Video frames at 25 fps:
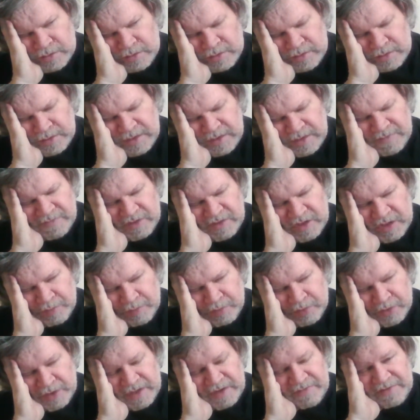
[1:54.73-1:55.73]
even to the
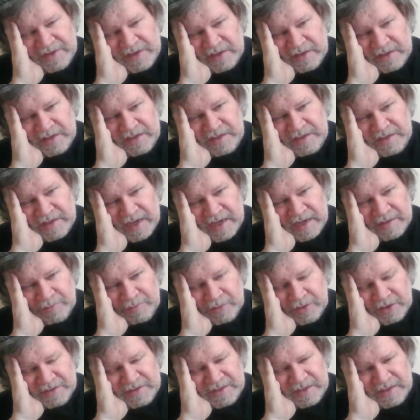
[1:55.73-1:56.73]
point of killing
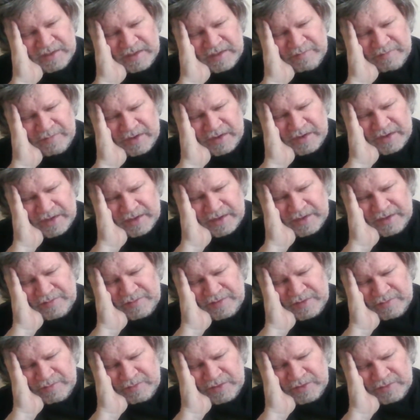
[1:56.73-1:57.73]
Detmer. It's like, come on, you
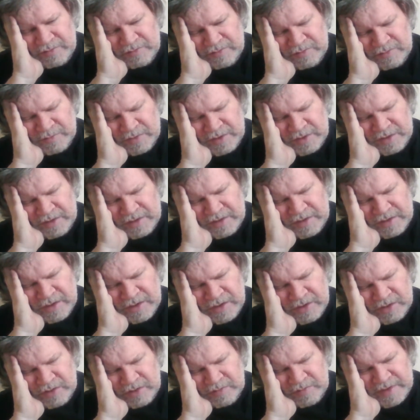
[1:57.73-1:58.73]
know, the one
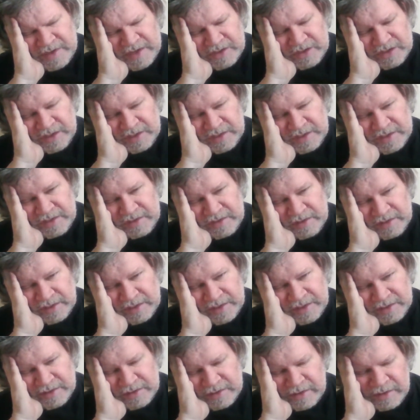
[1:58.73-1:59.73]
character we actually kind of
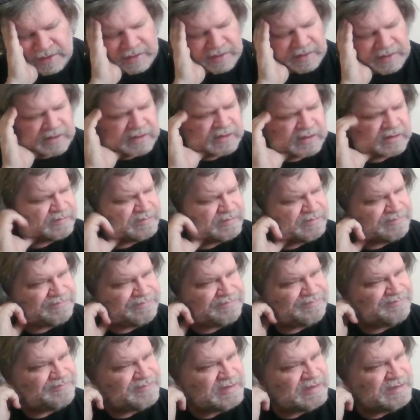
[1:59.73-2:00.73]
like, you know.
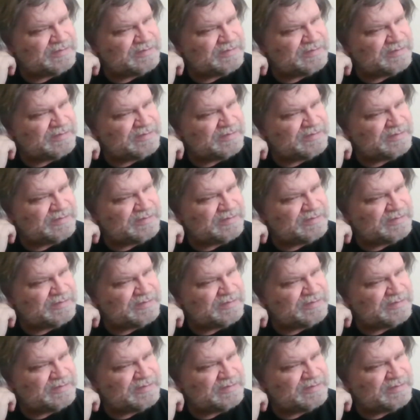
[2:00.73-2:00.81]
But,